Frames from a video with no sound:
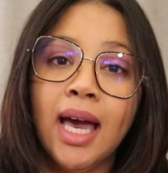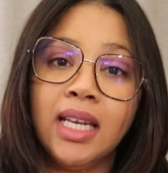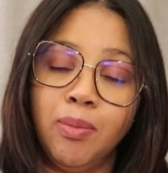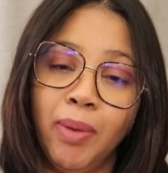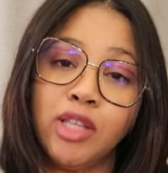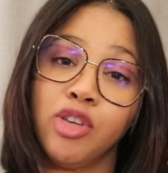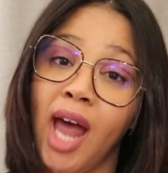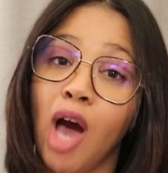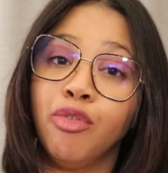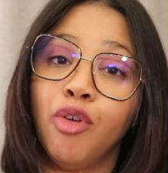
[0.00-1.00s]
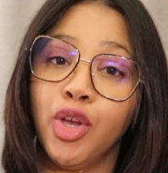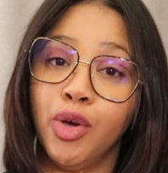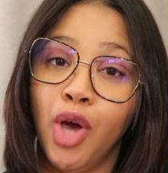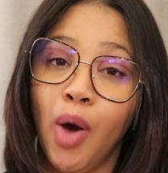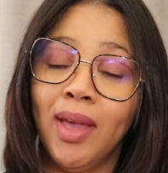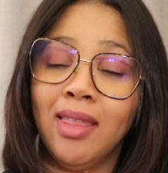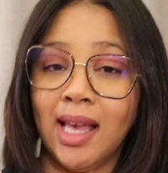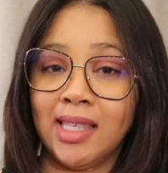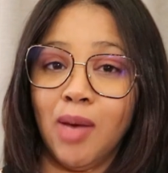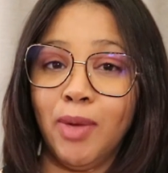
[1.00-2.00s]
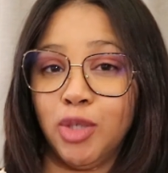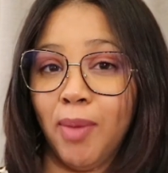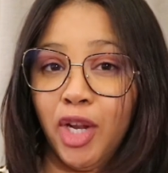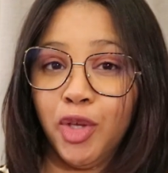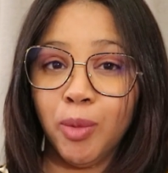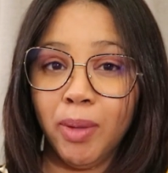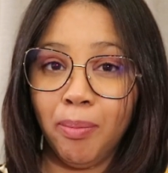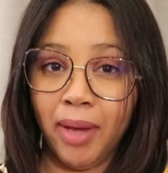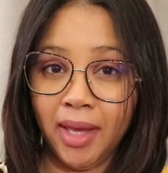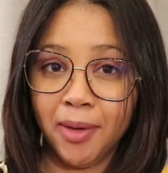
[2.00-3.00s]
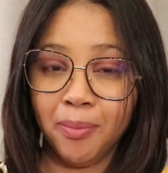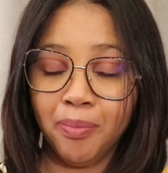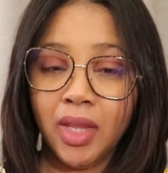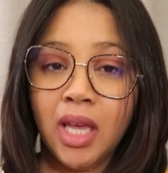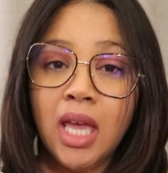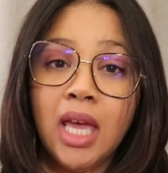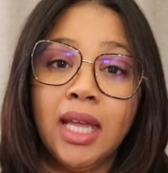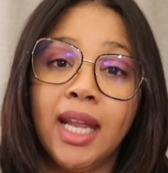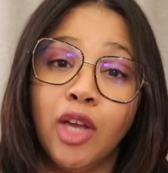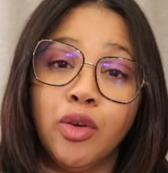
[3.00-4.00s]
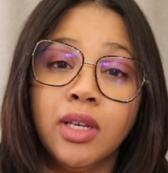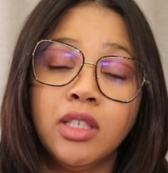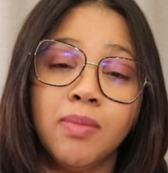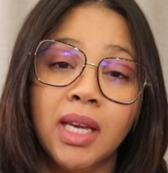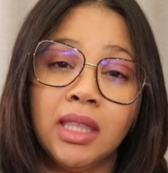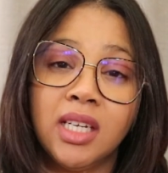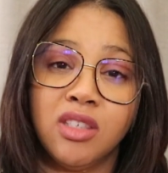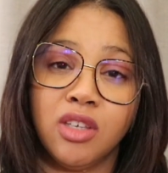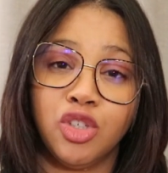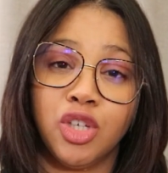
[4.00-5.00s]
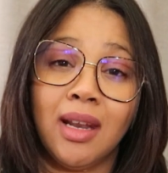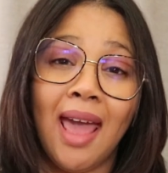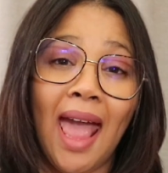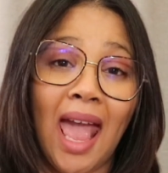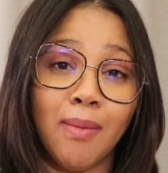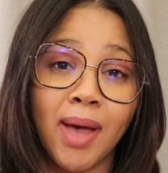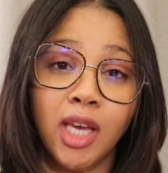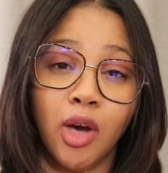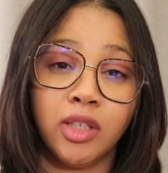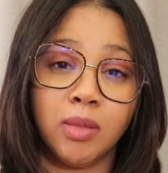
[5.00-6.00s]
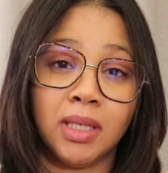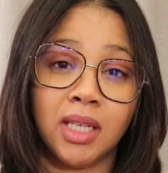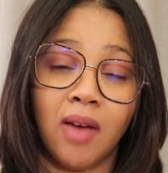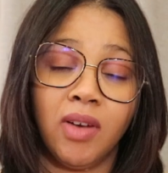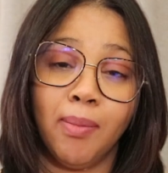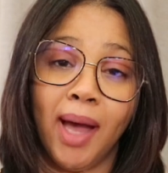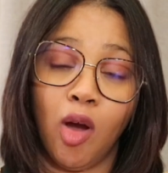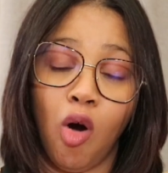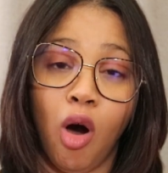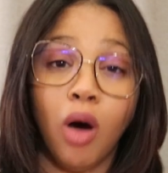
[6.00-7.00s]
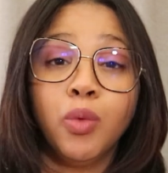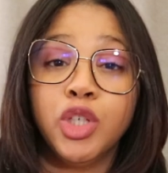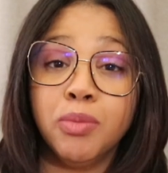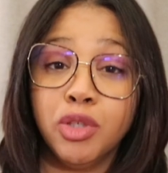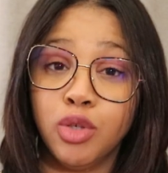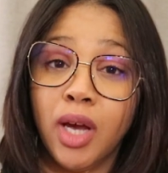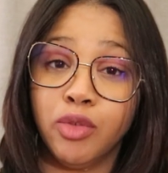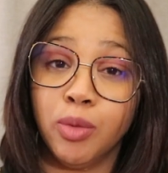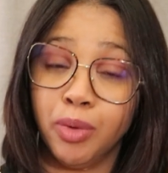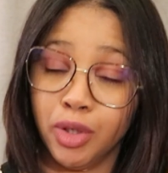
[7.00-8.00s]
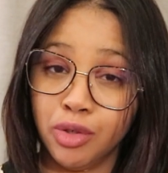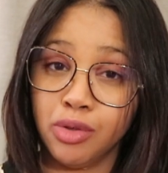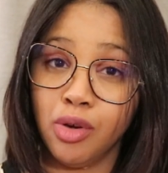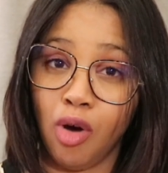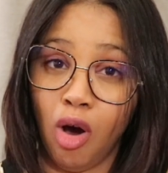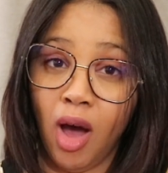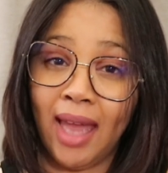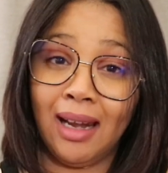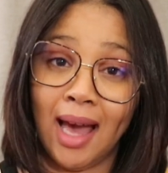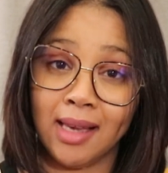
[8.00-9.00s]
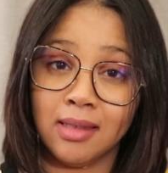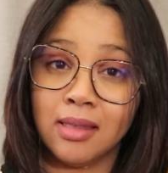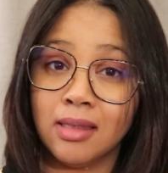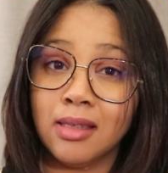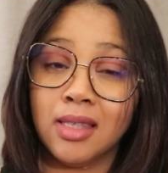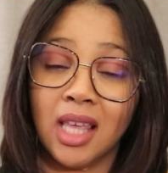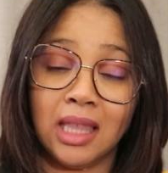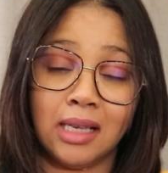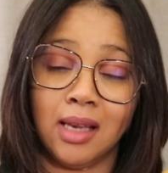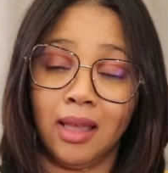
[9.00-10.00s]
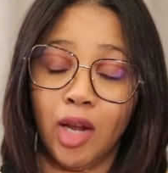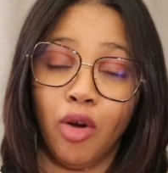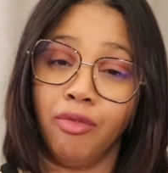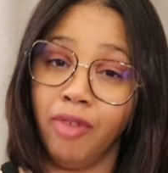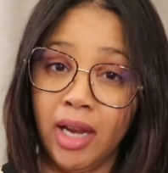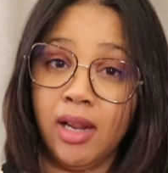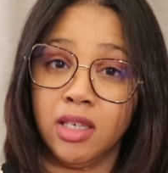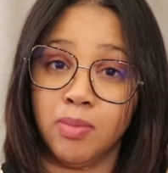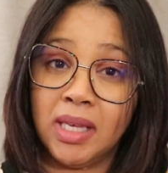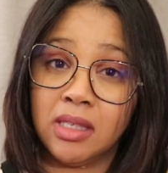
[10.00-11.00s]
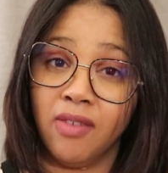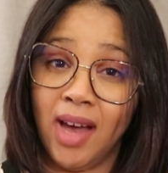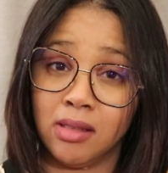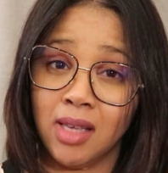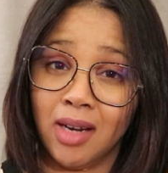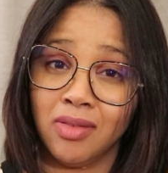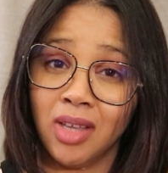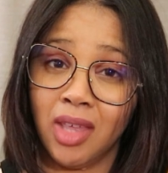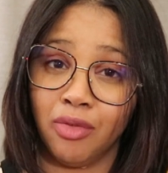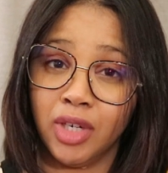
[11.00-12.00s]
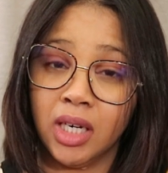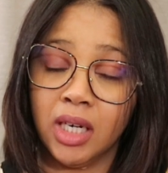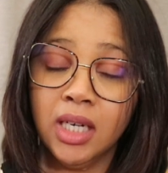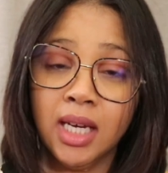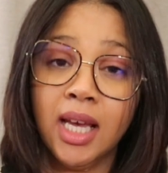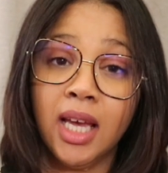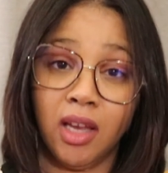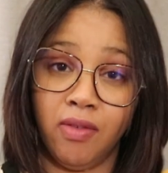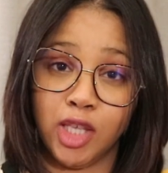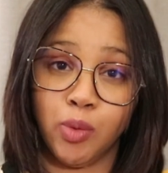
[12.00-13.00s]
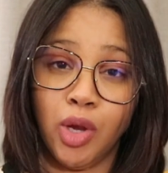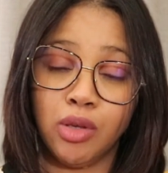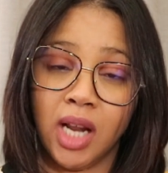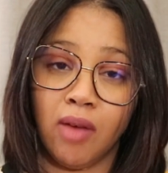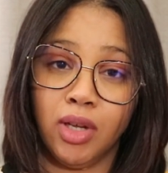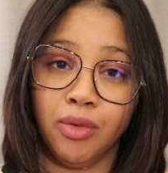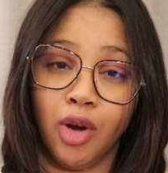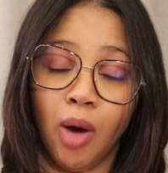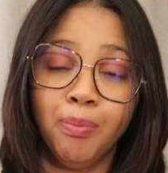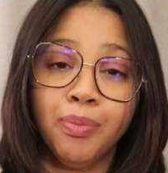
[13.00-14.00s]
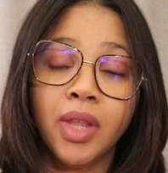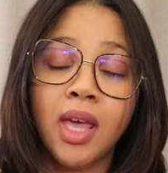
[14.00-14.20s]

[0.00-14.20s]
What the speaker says: It depends on how far you're going, that's how much money you'll be paying. Now you need to make the decision, am I going to be traveling by car, which means you have to purchase a car, and licenses and things like that are very expensive outside of South Africa, if that's where you're traveling from.